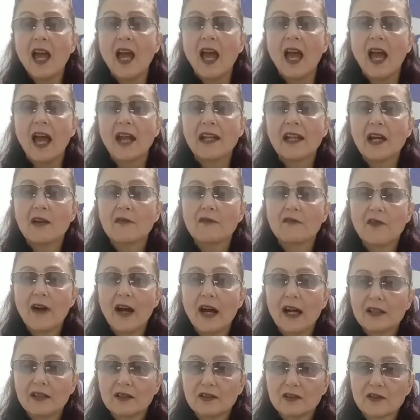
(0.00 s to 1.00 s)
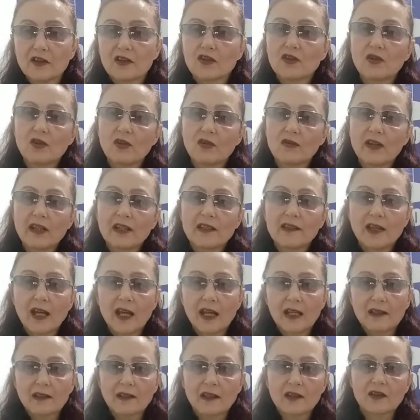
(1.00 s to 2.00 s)
And our final story
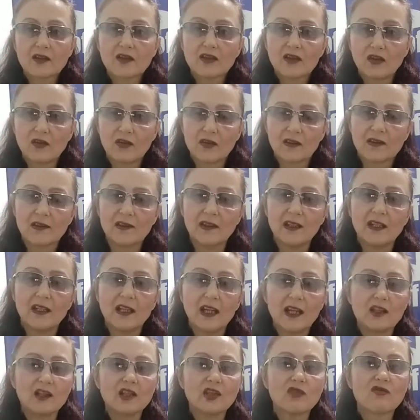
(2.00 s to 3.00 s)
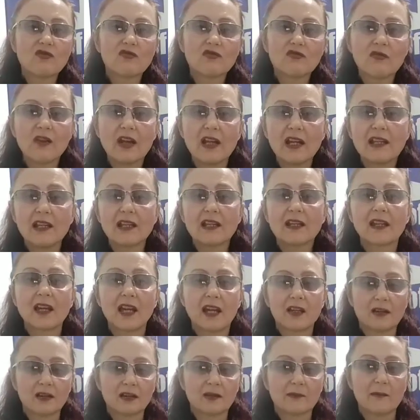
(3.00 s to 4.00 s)
takes us to the sea, and you really
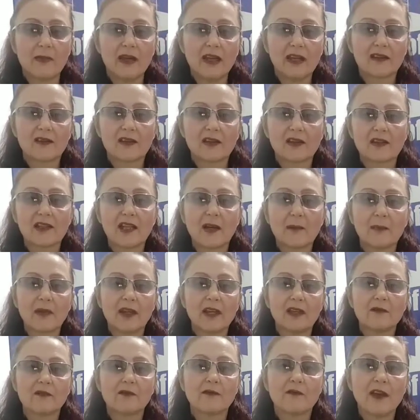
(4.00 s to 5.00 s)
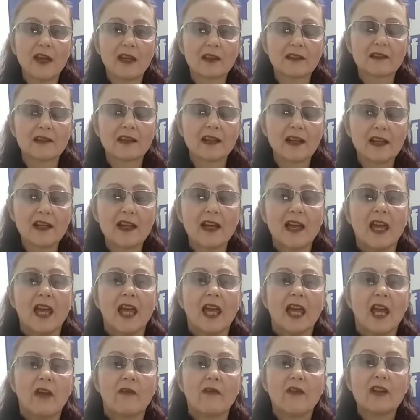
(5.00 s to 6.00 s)
cannot make this up. In fact,
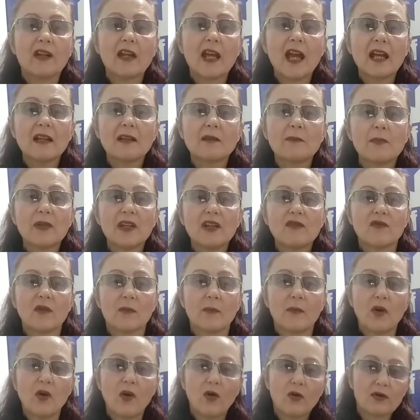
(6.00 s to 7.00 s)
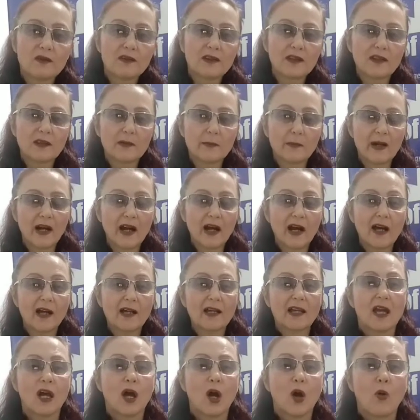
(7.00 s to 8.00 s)
if it hadn't been reported
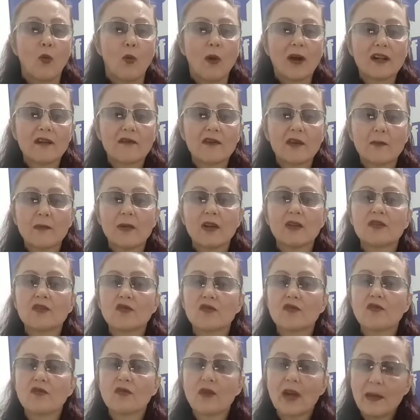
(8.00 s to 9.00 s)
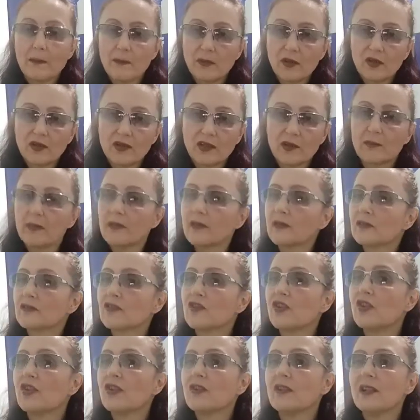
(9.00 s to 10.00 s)
by one of the most reputable
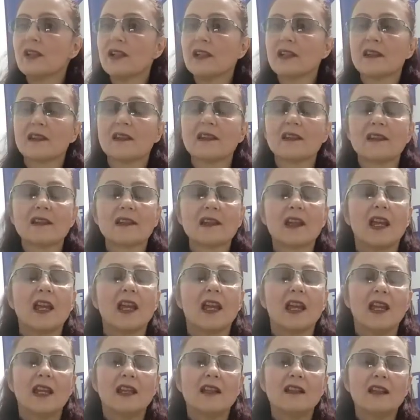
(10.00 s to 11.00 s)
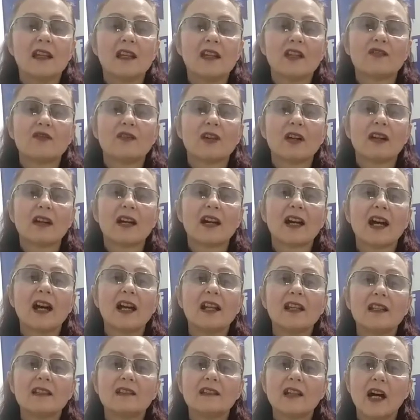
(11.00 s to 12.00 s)
journalists in Israel,
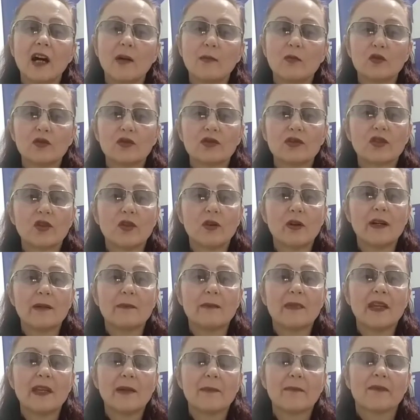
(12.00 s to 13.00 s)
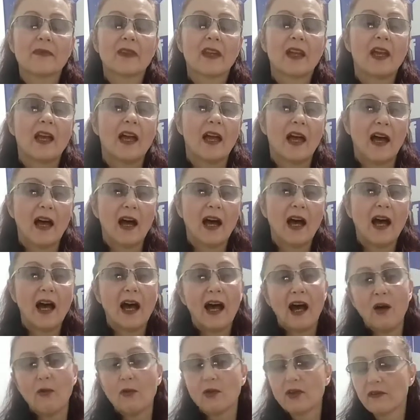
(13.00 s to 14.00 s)
Khaled Abu Toameh,
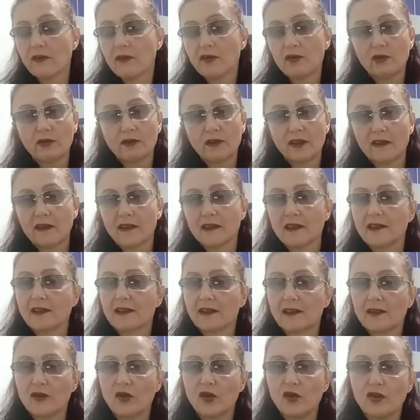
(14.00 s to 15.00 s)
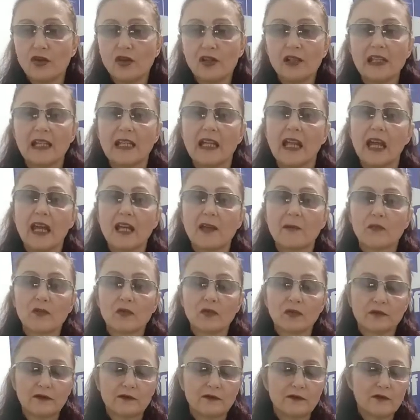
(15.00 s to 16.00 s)
I would have thought that this is an early
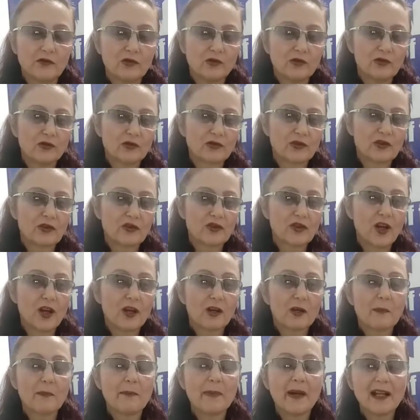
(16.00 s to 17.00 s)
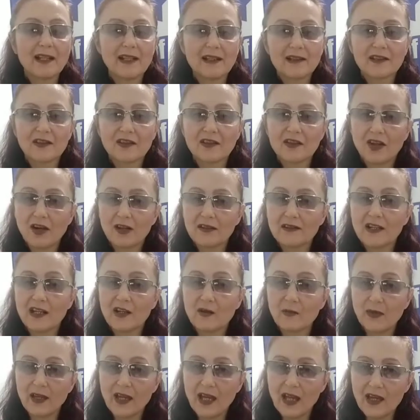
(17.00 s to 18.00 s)
April Fool's joke. But it's not,
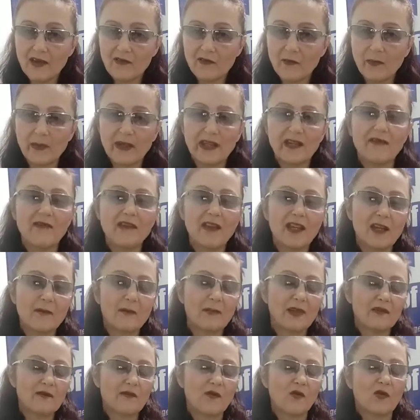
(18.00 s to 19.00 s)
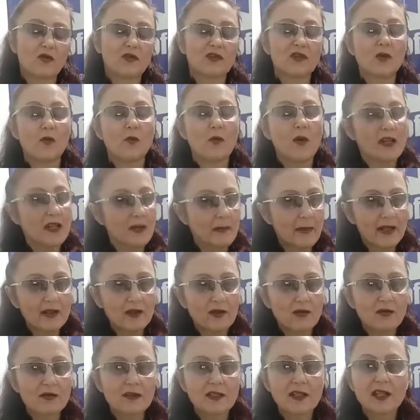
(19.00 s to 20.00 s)
and we have been there before. So what am I
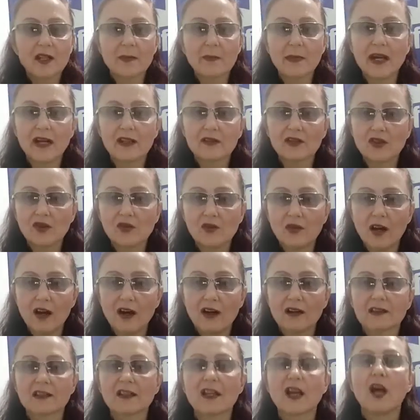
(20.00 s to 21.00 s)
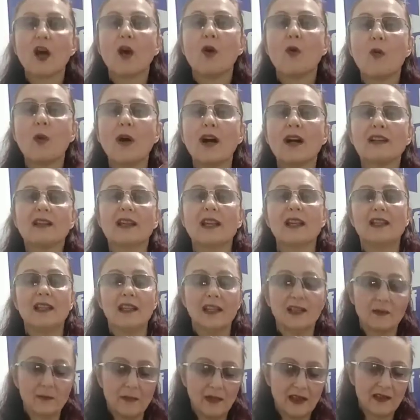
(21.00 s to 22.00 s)
talking about, you ask? Well,
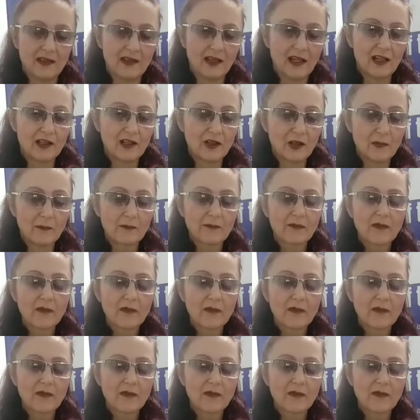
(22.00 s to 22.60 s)
let me tell you.